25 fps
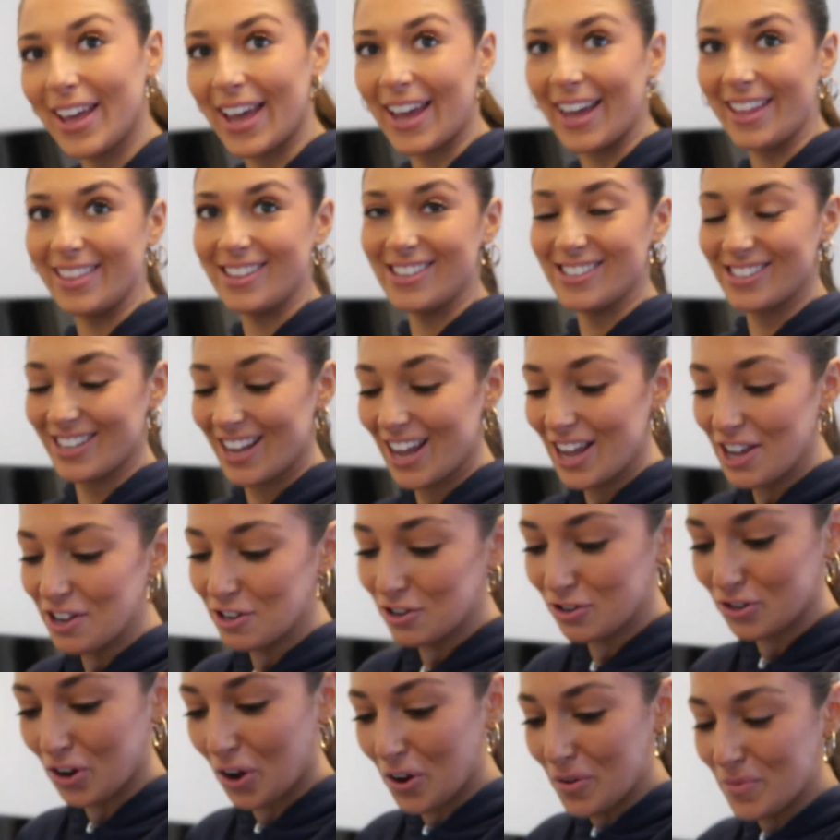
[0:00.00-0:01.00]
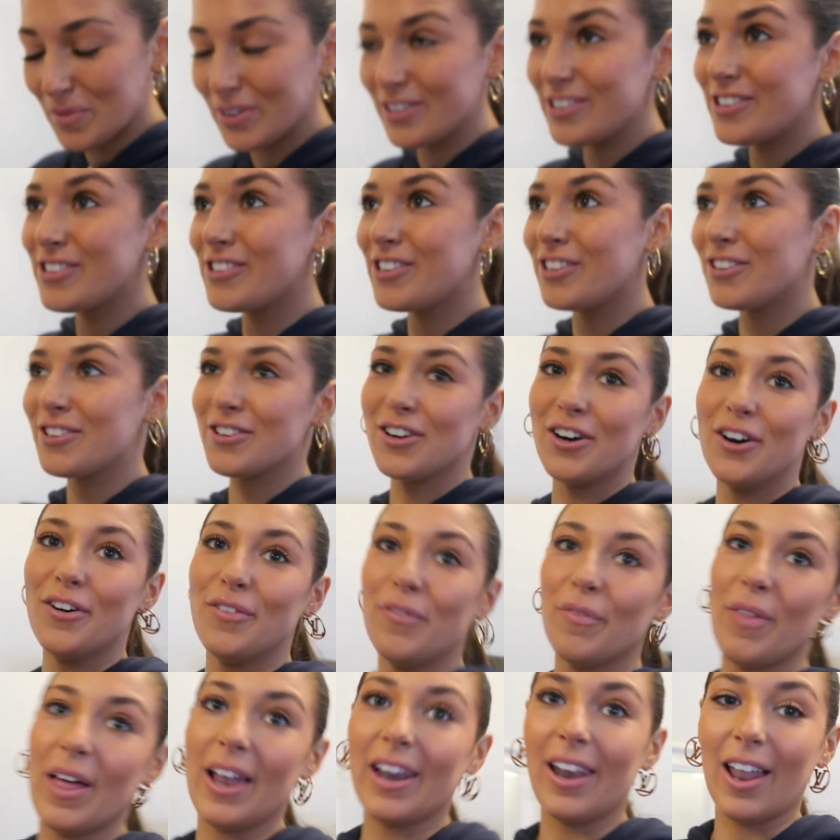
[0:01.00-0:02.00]
here, there's so much stuff
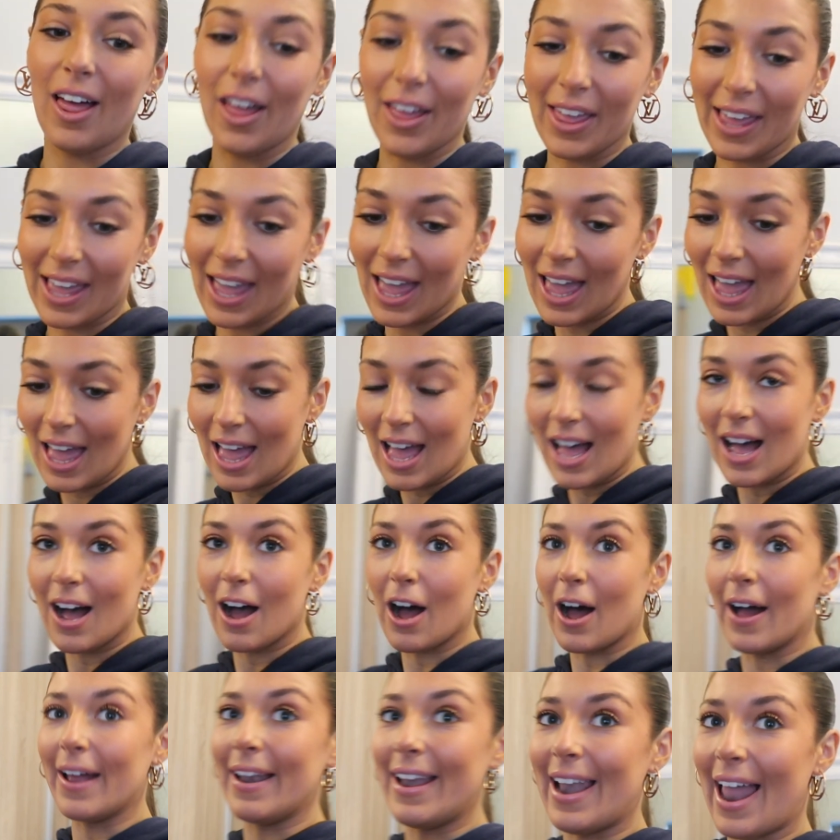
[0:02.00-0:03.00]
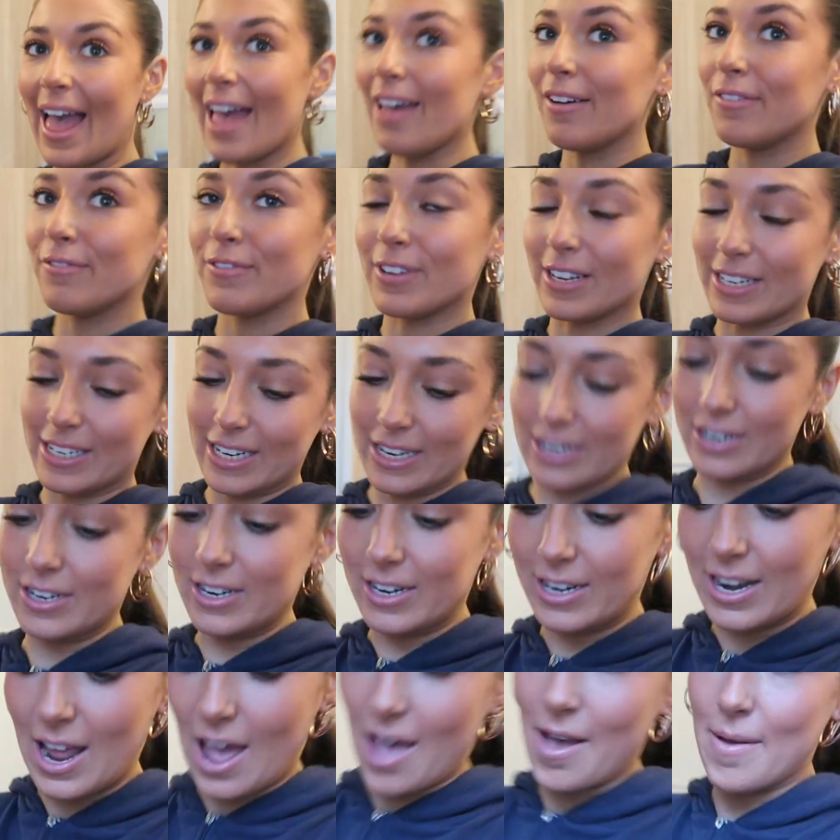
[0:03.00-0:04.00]
that like I left, I
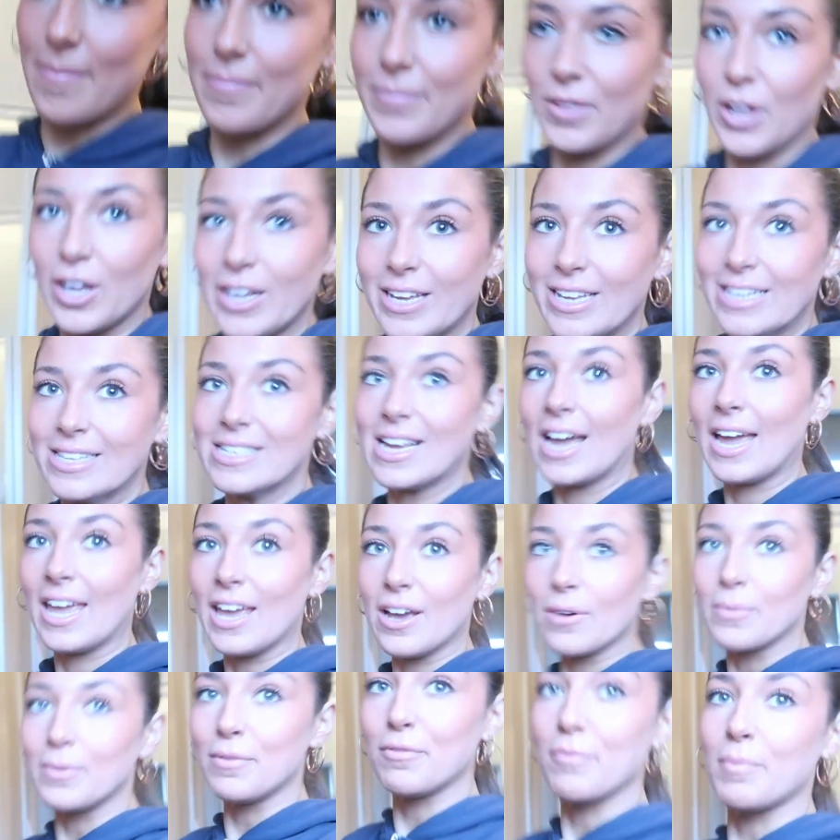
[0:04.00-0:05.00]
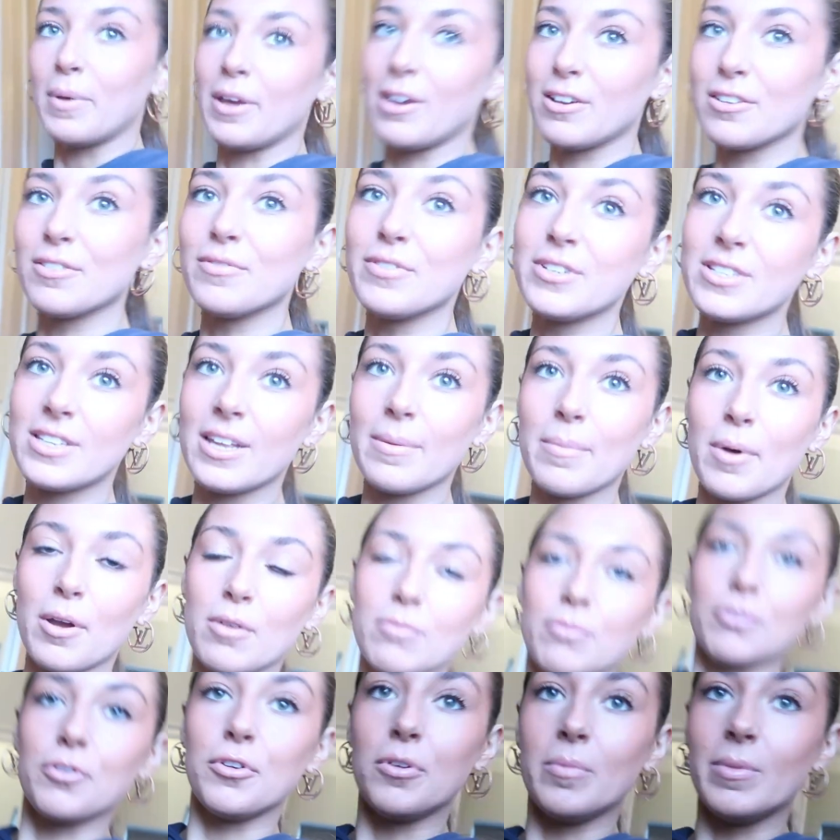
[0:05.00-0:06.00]
didn't like take with me, because obviously my
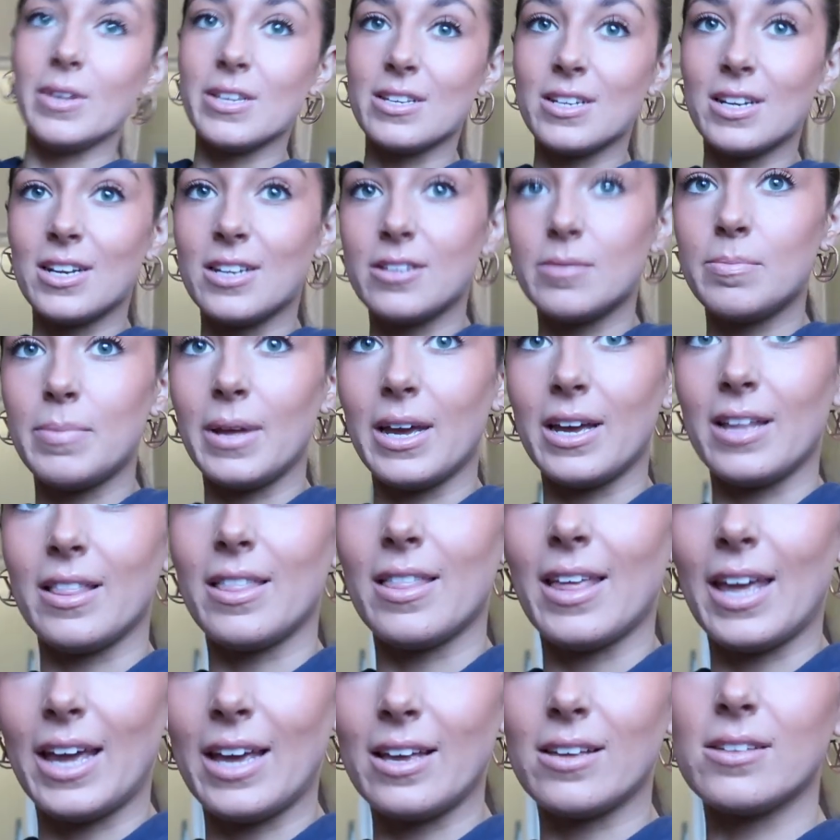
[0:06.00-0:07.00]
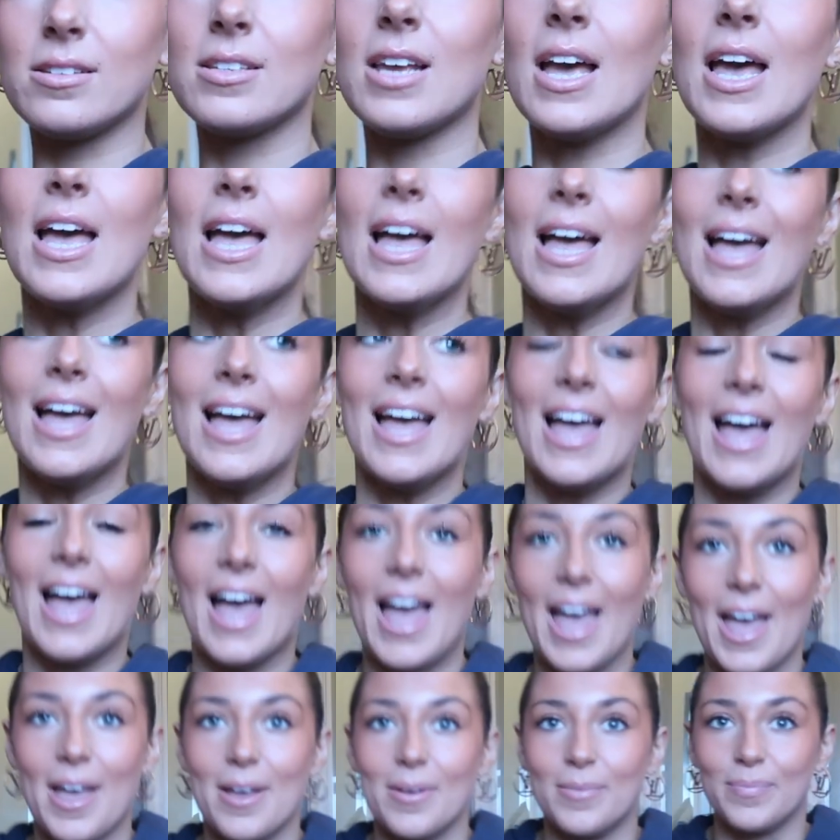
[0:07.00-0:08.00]
room isn't as big and things,
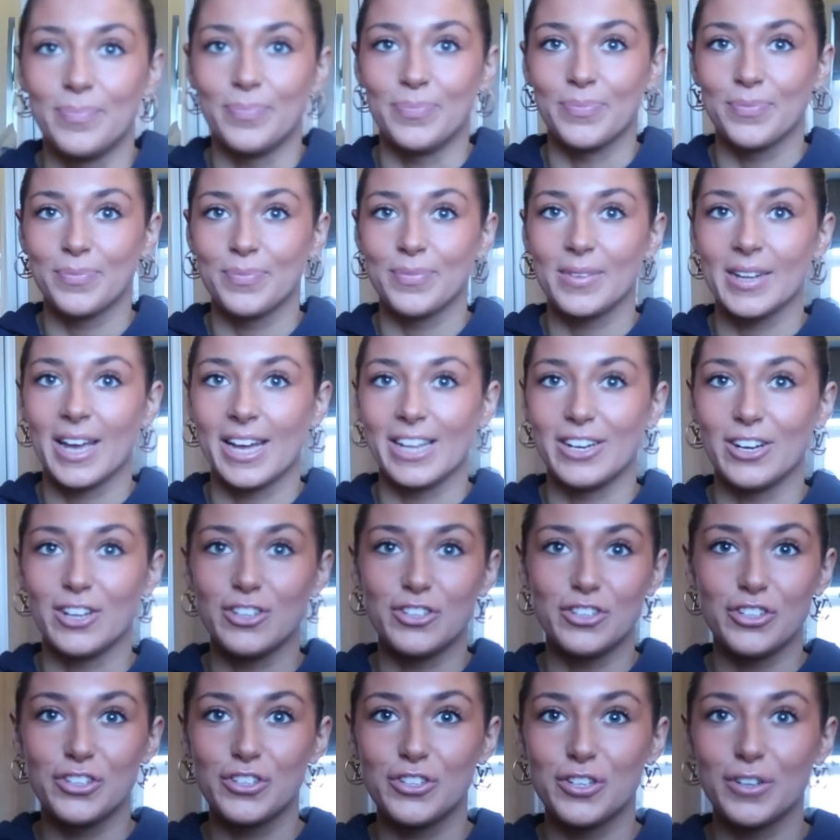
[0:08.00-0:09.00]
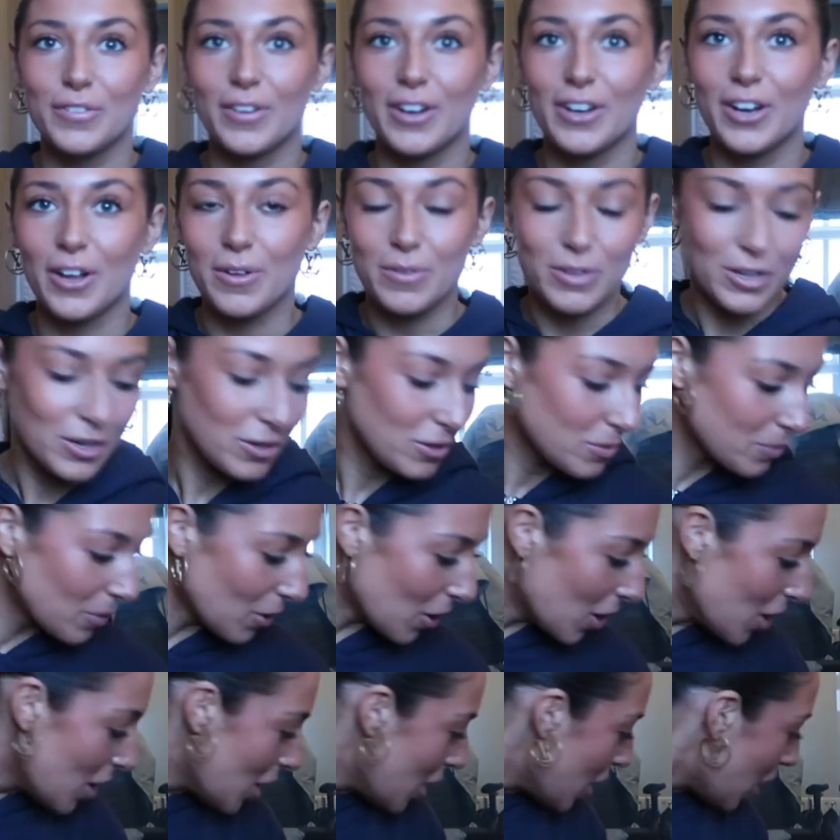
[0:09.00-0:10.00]
and like just stuff I don't use.
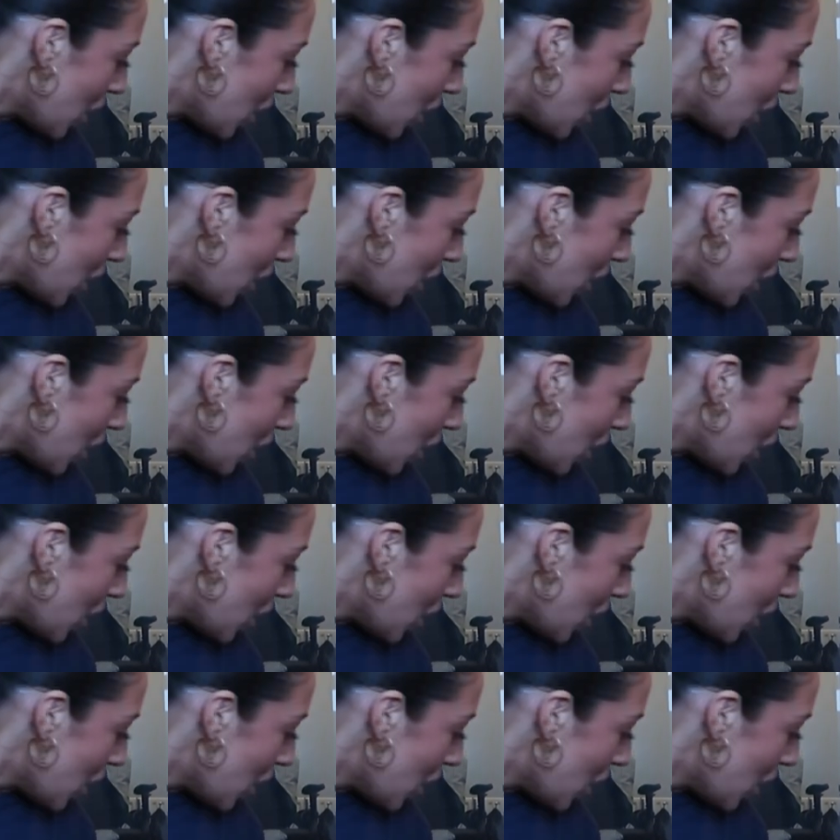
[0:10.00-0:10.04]
But